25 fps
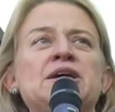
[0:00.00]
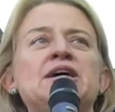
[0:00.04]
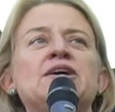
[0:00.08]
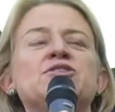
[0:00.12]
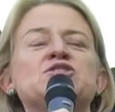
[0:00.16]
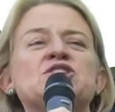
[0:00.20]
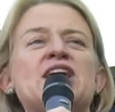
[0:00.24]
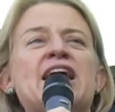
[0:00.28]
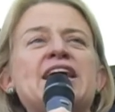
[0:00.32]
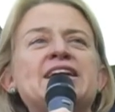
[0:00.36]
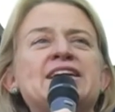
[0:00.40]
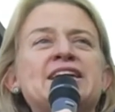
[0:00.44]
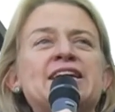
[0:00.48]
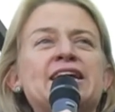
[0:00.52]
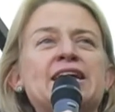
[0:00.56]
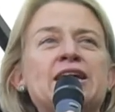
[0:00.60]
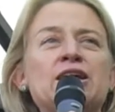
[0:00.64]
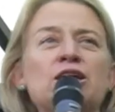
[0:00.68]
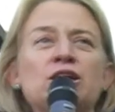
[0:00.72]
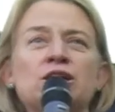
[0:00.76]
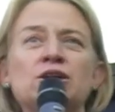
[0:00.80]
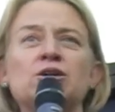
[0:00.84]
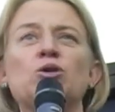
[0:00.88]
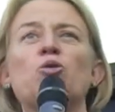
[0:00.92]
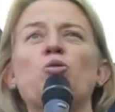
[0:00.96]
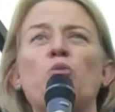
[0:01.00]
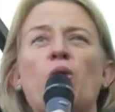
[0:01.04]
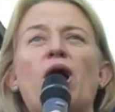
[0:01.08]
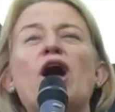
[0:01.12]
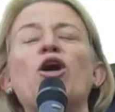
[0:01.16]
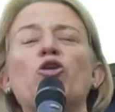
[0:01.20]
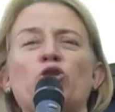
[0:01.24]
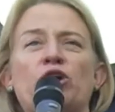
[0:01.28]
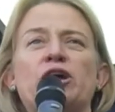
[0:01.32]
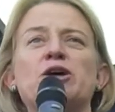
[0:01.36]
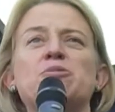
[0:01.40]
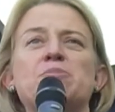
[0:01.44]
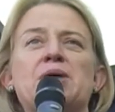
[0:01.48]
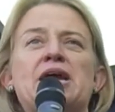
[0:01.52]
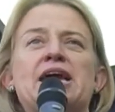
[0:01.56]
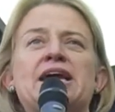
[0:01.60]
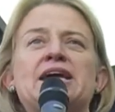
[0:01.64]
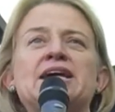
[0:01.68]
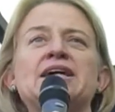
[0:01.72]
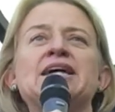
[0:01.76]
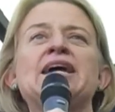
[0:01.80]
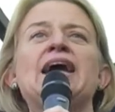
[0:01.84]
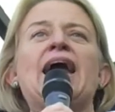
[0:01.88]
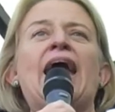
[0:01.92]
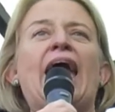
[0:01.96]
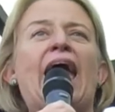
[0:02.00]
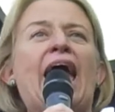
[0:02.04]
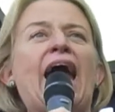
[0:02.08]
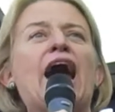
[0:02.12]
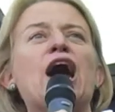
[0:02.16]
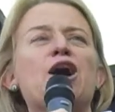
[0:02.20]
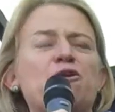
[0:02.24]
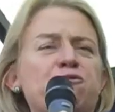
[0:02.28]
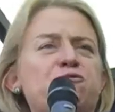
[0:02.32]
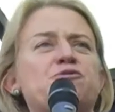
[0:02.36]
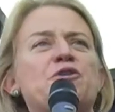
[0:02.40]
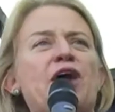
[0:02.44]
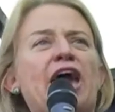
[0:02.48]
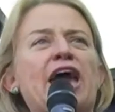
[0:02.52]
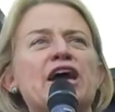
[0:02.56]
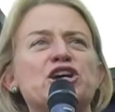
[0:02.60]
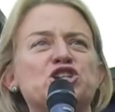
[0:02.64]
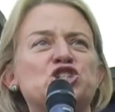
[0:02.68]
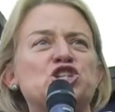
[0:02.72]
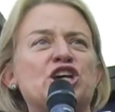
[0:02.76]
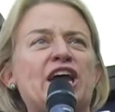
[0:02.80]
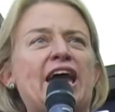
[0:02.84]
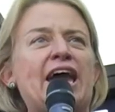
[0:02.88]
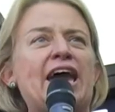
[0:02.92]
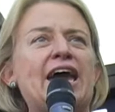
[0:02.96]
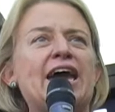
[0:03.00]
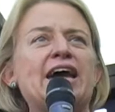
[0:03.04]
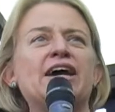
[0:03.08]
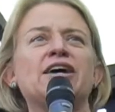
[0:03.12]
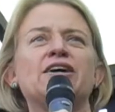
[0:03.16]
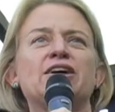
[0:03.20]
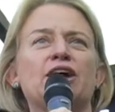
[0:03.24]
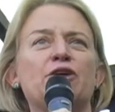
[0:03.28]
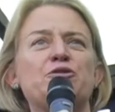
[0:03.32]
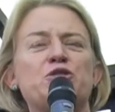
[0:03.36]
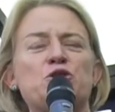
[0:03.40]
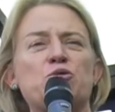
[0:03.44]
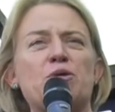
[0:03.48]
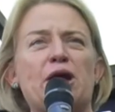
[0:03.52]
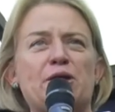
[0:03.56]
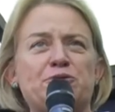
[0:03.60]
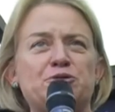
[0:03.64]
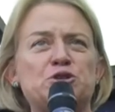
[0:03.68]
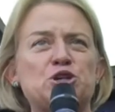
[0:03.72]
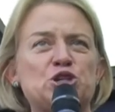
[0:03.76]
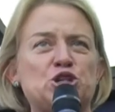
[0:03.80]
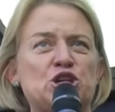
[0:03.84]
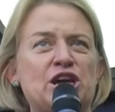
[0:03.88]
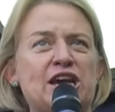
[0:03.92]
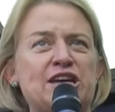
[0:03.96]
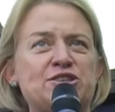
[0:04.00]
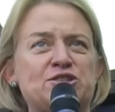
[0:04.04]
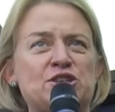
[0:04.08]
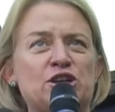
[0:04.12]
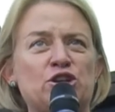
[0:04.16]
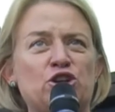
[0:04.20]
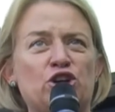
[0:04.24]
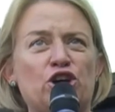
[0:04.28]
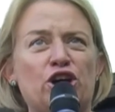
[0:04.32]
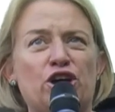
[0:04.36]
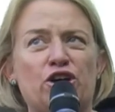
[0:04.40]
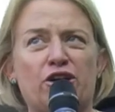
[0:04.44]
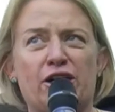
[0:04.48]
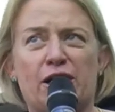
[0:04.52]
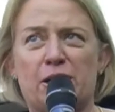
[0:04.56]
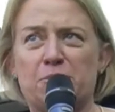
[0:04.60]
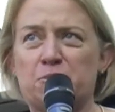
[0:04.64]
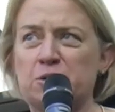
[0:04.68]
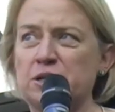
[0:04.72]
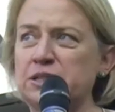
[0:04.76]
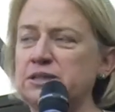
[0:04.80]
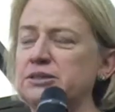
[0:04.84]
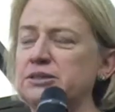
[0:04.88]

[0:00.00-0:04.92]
taking, welcoming our fair share of the refugees in Europe.